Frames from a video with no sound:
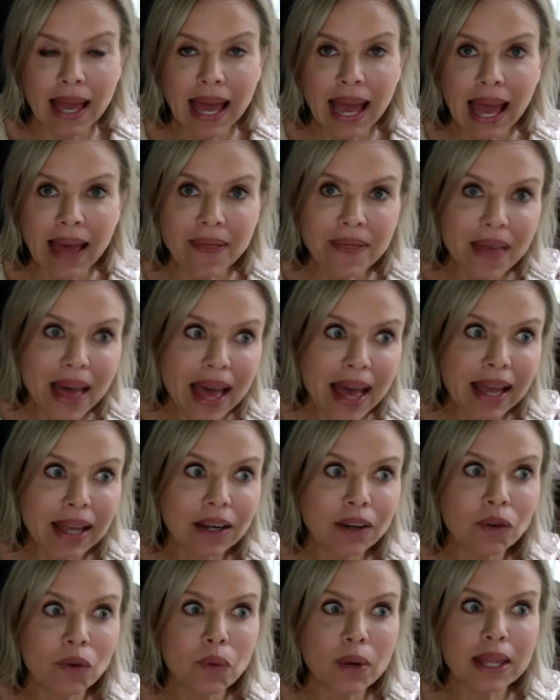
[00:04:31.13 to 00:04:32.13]
And
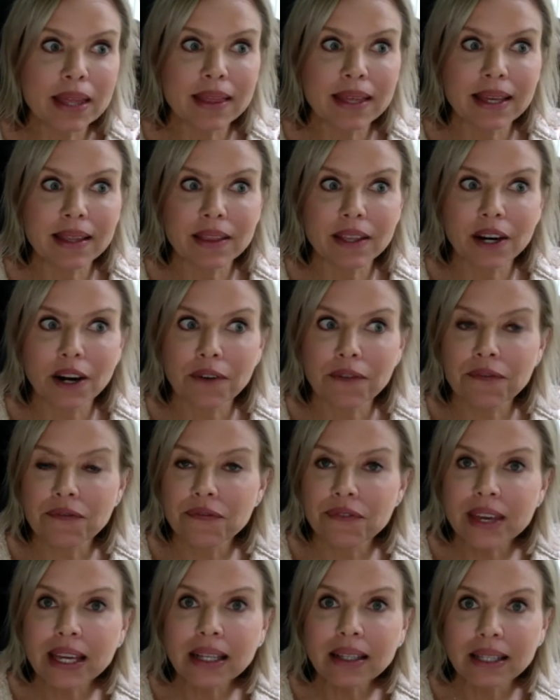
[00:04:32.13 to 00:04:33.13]
then we think that our
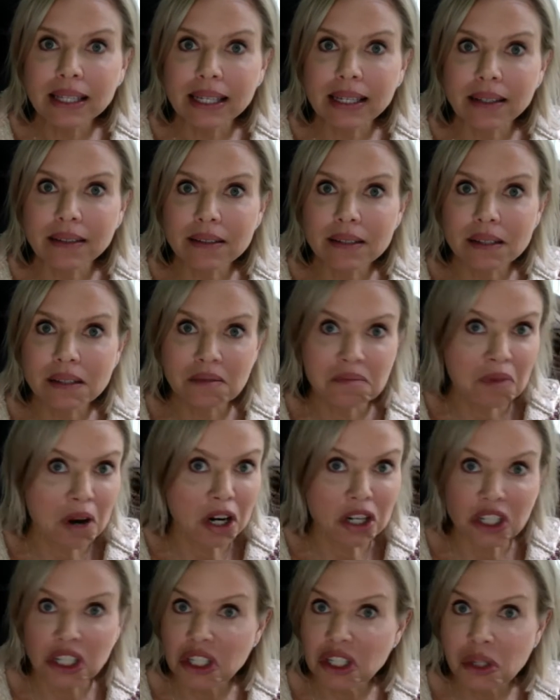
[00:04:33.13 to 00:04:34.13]
feelings are
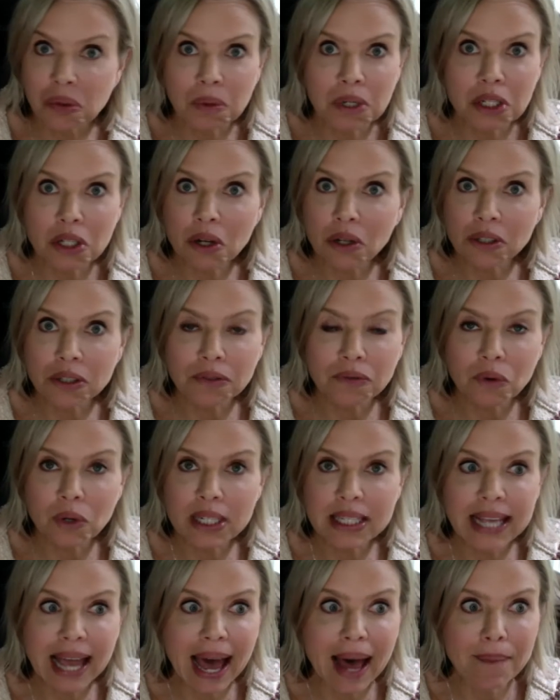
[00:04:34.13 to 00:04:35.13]
just the result of
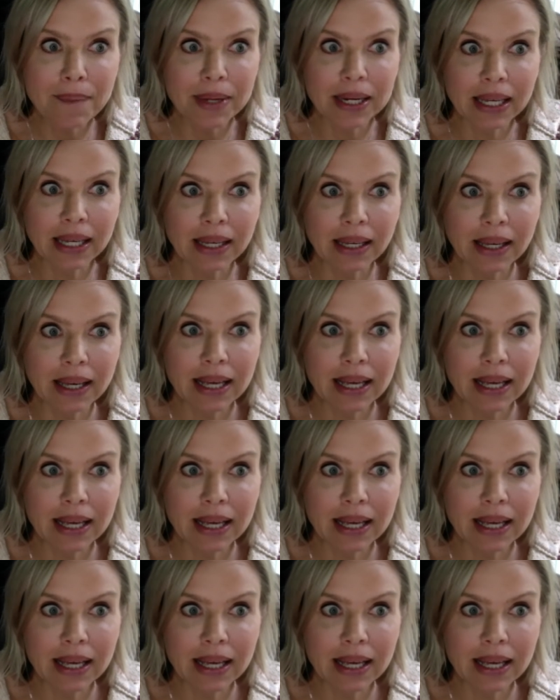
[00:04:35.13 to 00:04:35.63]
what's happening.